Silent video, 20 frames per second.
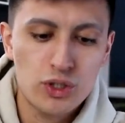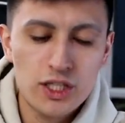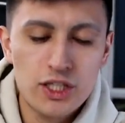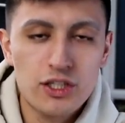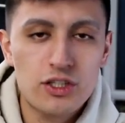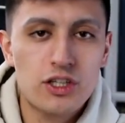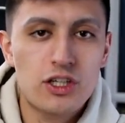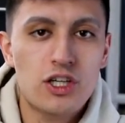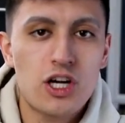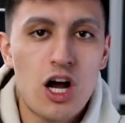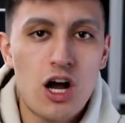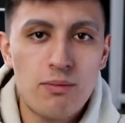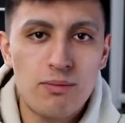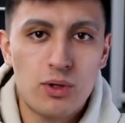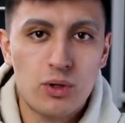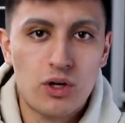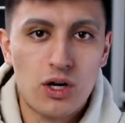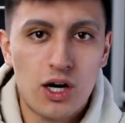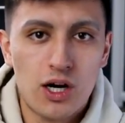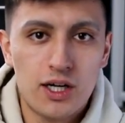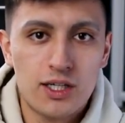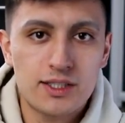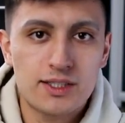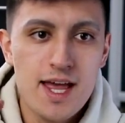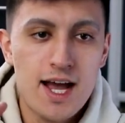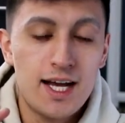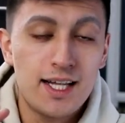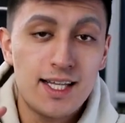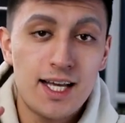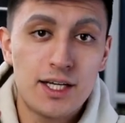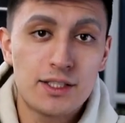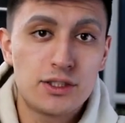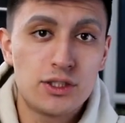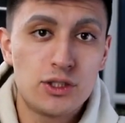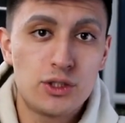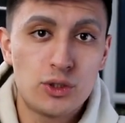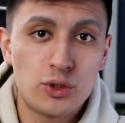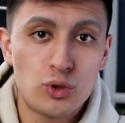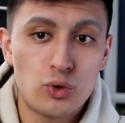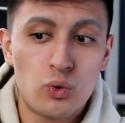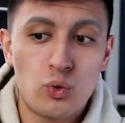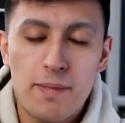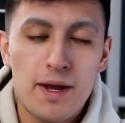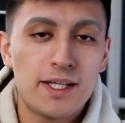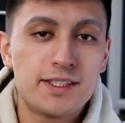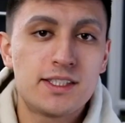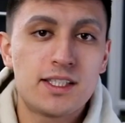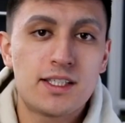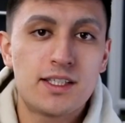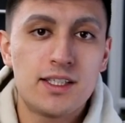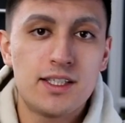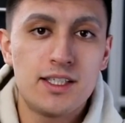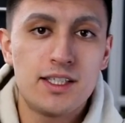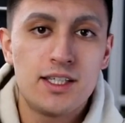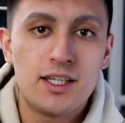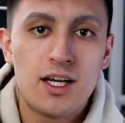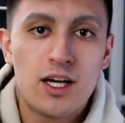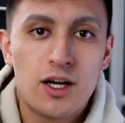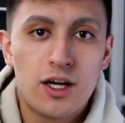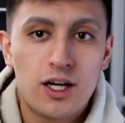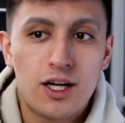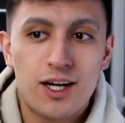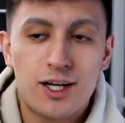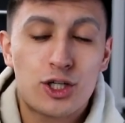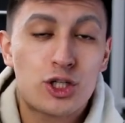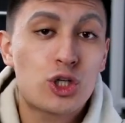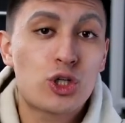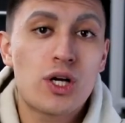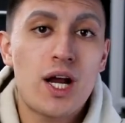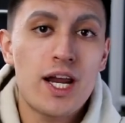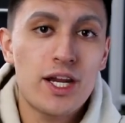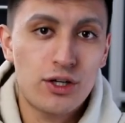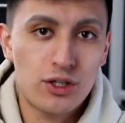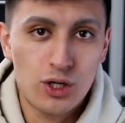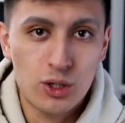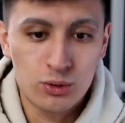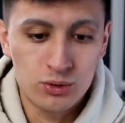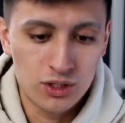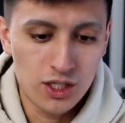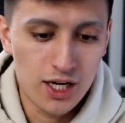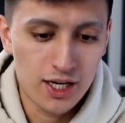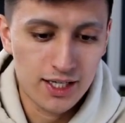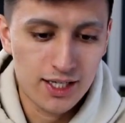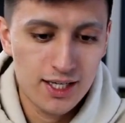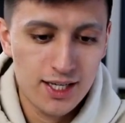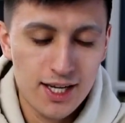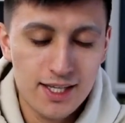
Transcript: really good combo cards that allows you to basically uh, create your own luck.